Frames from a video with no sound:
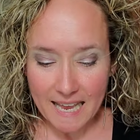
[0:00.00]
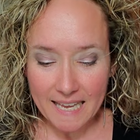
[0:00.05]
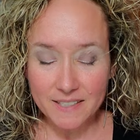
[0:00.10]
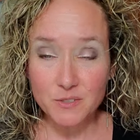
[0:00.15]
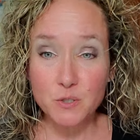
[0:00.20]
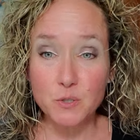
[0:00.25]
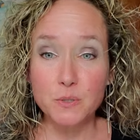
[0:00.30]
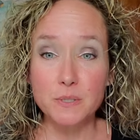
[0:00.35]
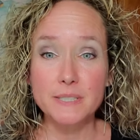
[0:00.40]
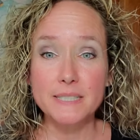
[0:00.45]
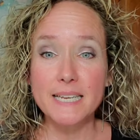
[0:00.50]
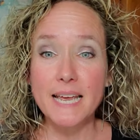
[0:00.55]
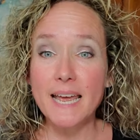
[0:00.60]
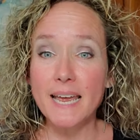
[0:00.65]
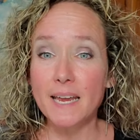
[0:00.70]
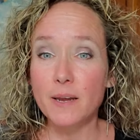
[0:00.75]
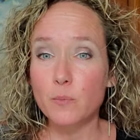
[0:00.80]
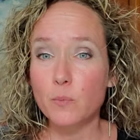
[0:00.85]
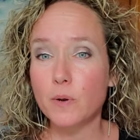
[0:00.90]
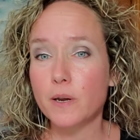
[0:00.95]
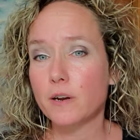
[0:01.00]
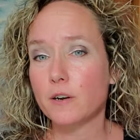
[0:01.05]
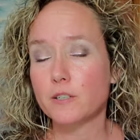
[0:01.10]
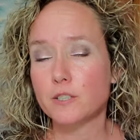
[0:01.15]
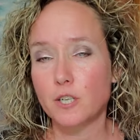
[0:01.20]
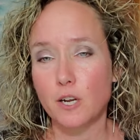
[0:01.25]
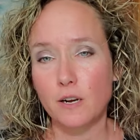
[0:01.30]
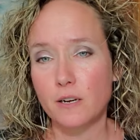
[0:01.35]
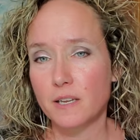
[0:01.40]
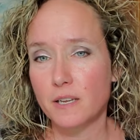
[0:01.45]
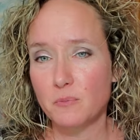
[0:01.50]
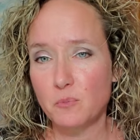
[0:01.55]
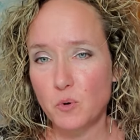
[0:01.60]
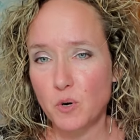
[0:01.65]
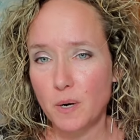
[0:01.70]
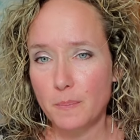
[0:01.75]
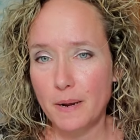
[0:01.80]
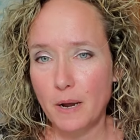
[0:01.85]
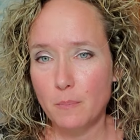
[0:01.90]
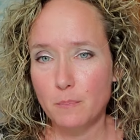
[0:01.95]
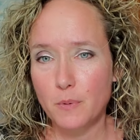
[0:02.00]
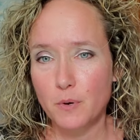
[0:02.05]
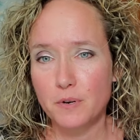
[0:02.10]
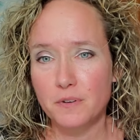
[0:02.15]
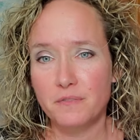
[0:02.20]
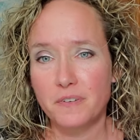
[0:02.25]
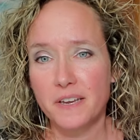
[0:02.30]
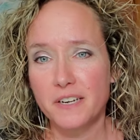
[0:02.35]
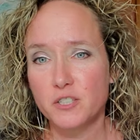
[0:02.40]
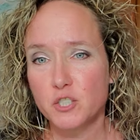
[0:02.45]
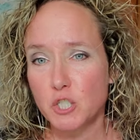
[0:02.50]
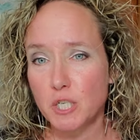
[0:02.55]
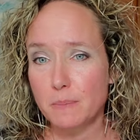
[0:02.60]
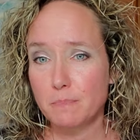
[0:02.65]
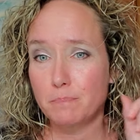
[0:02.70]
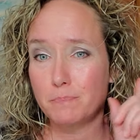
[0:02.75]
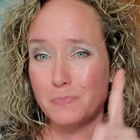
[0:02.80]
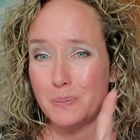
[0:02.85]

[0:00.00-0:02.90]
And today we are talking more about motivation,